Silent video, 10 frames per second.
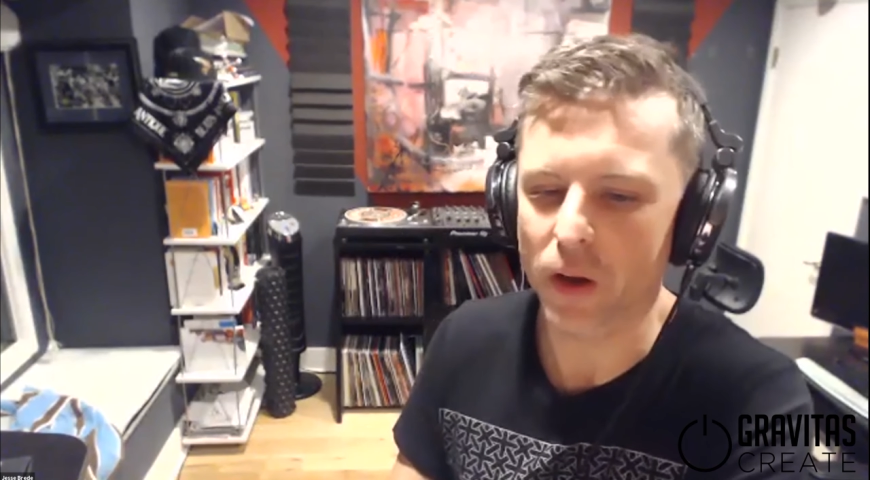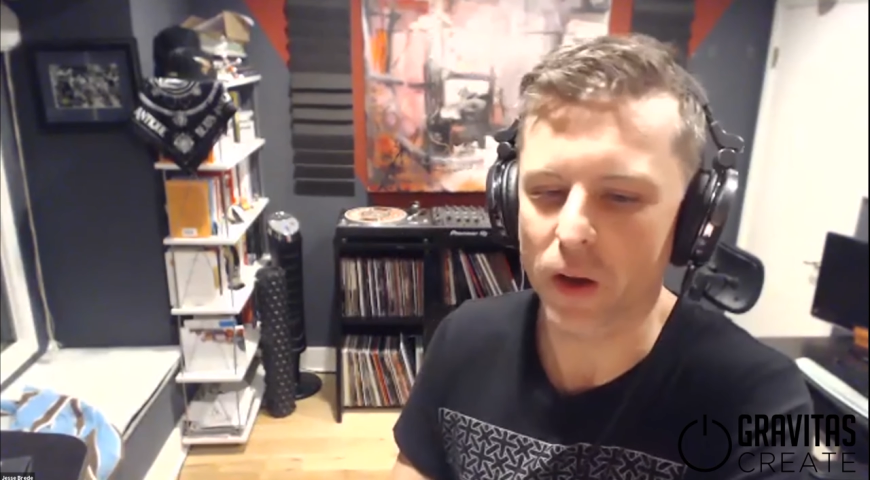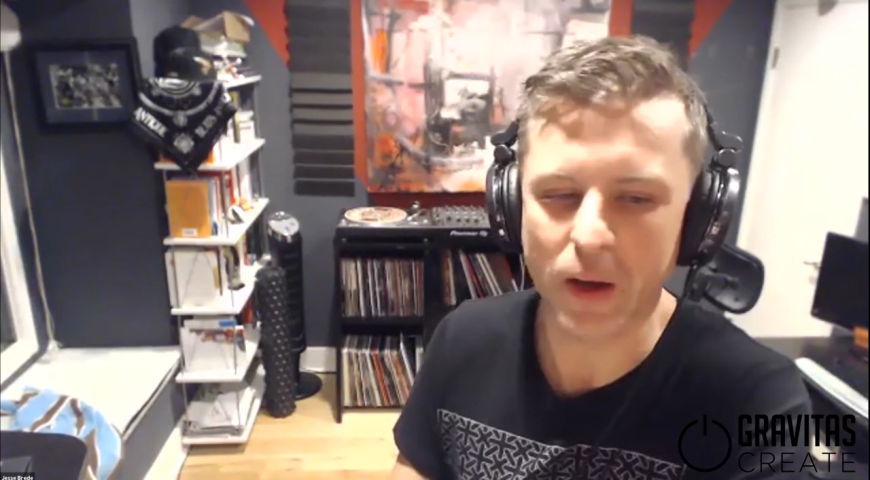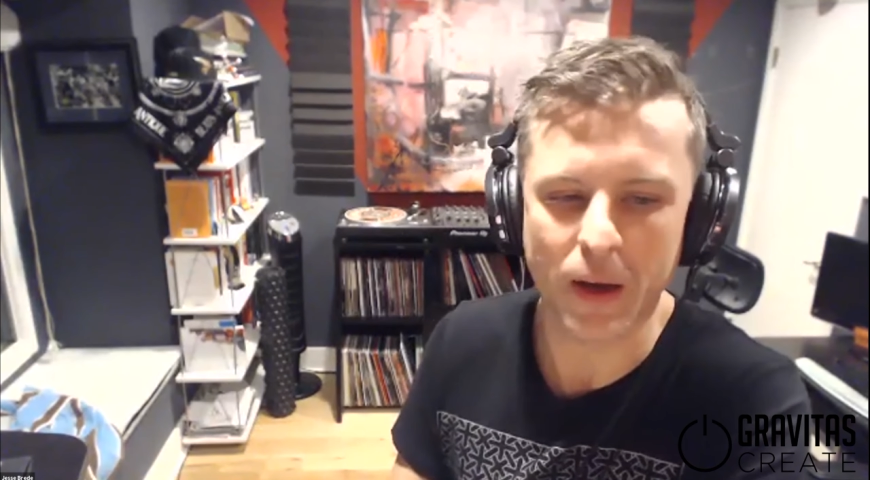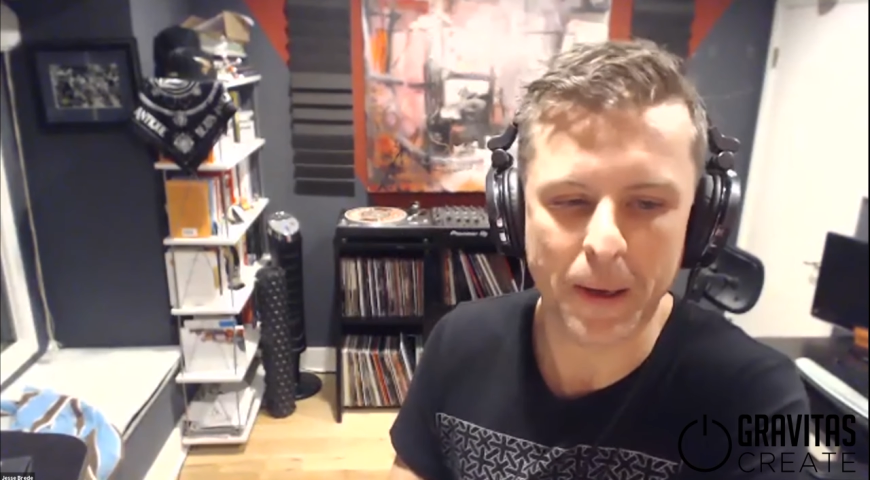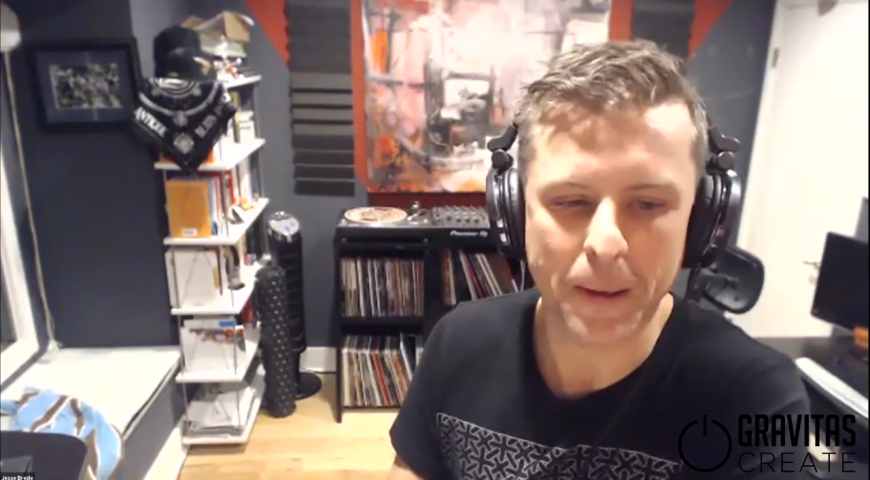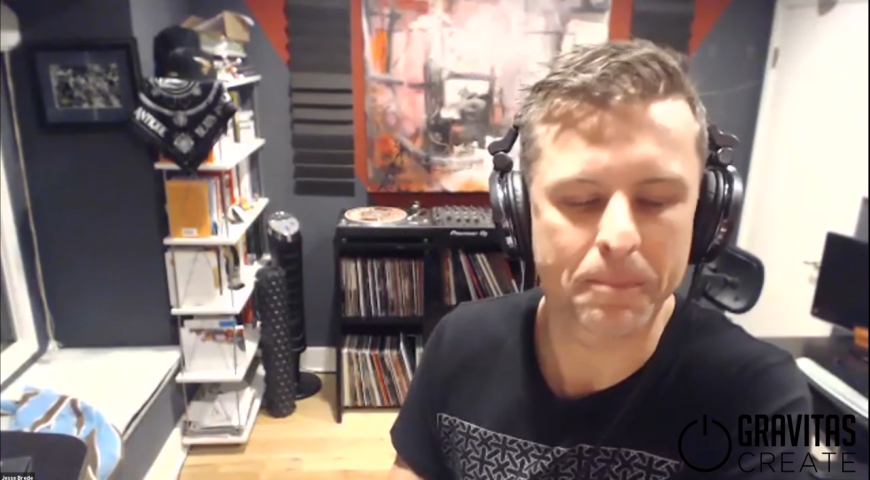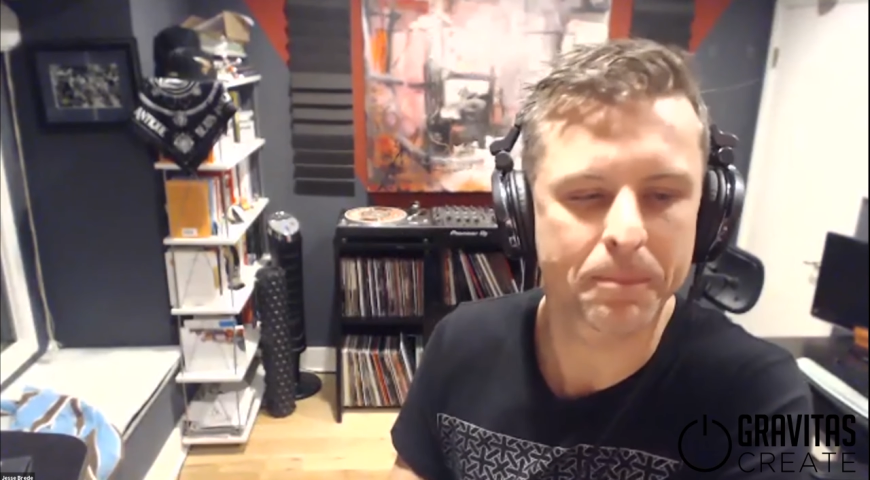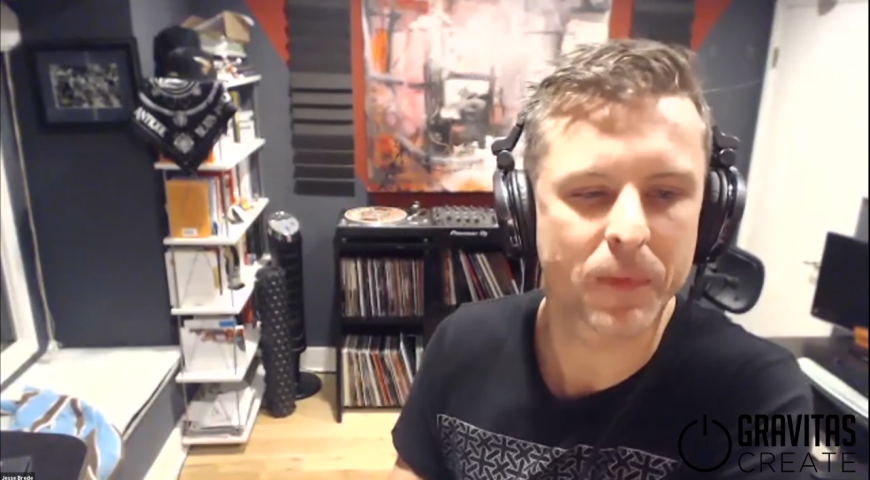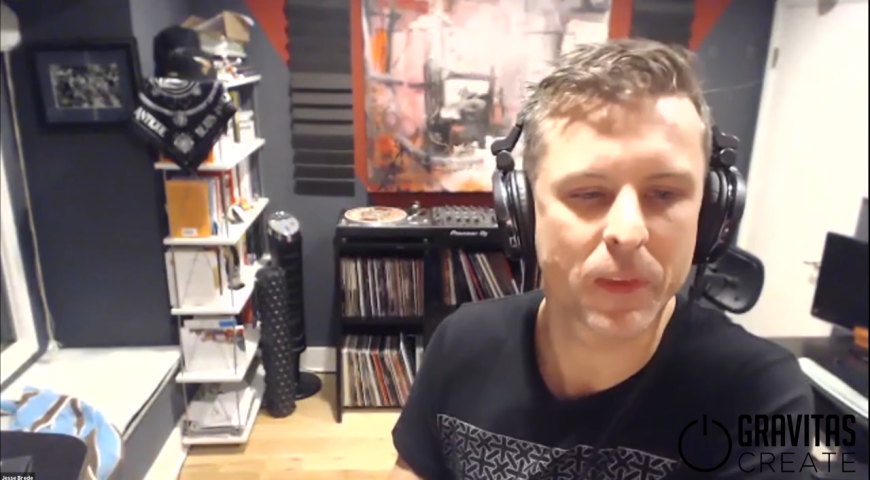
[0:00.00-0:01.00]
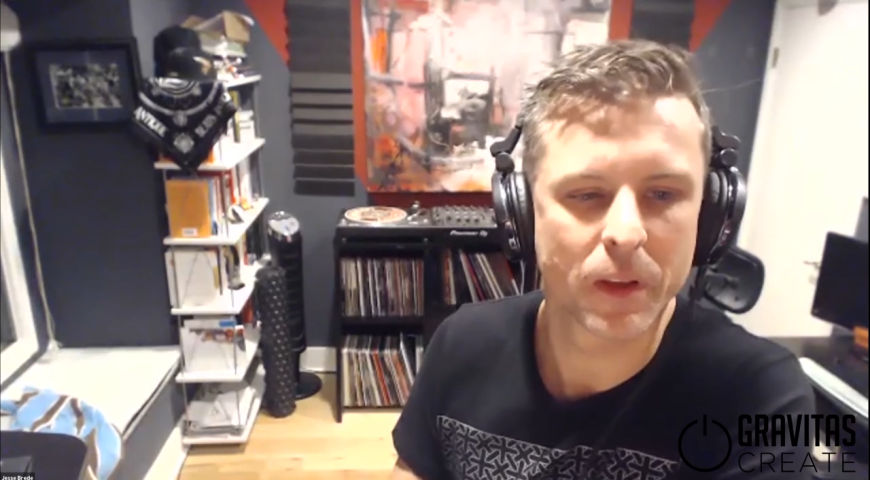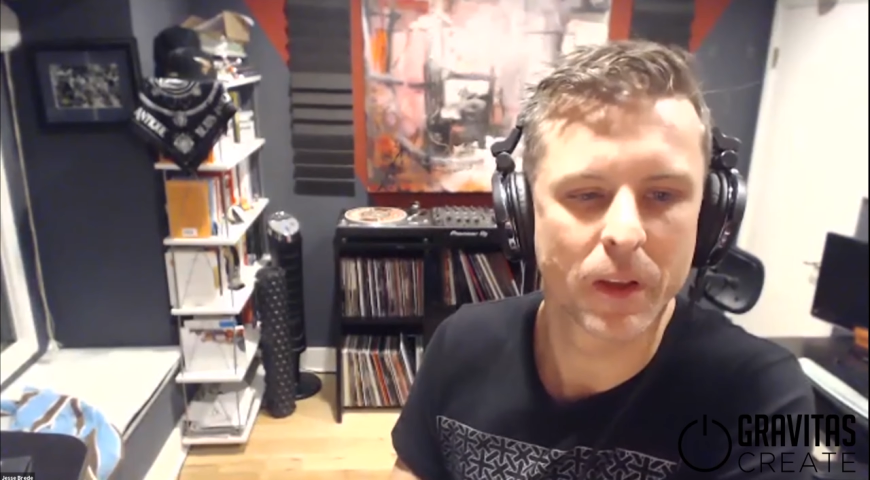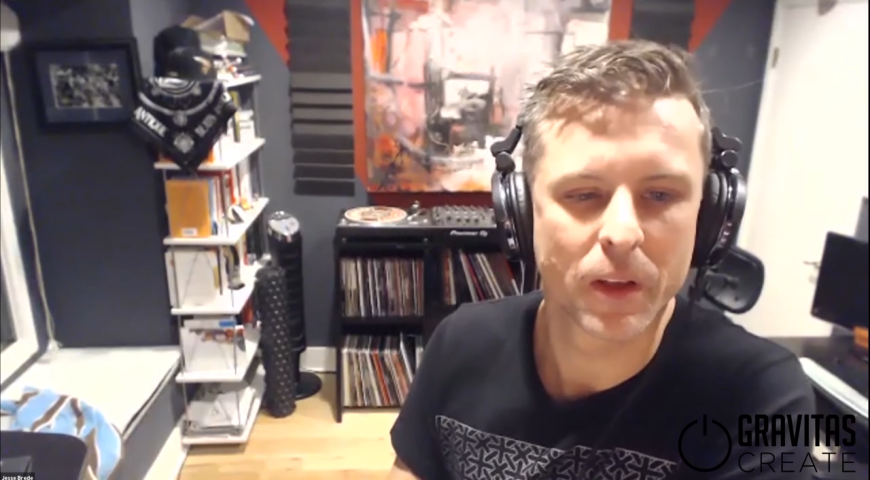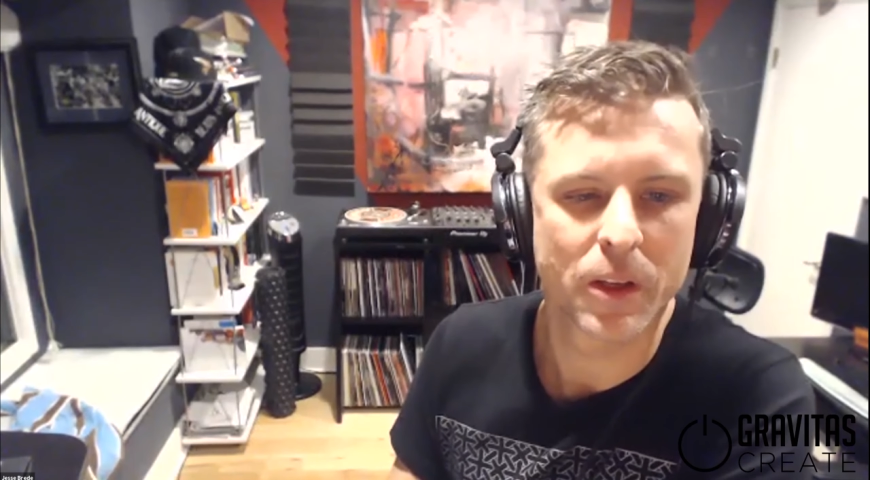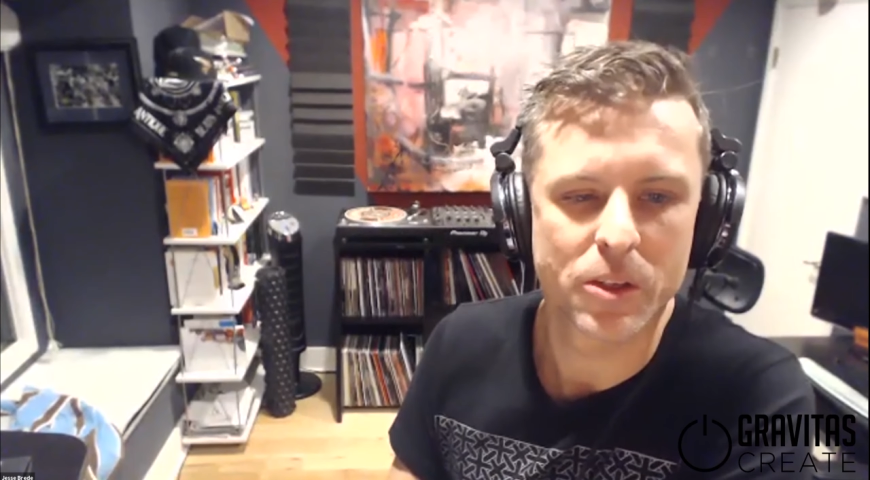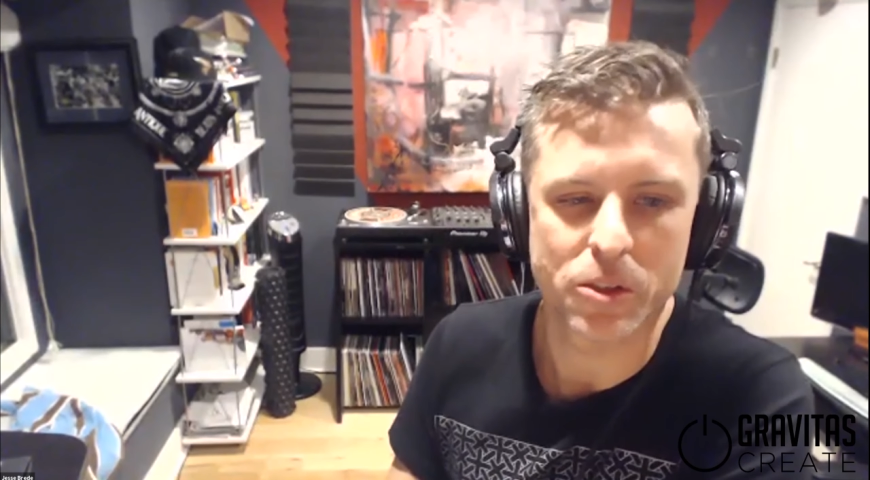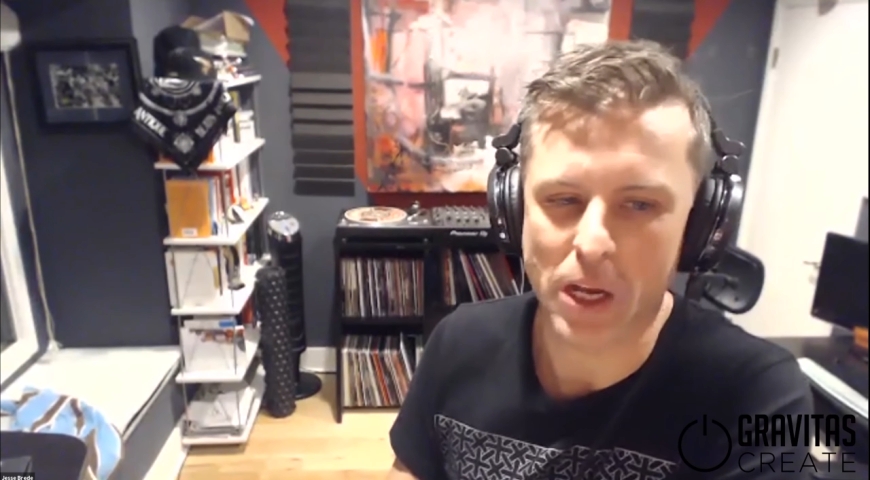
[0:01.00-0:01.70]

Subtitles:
Do you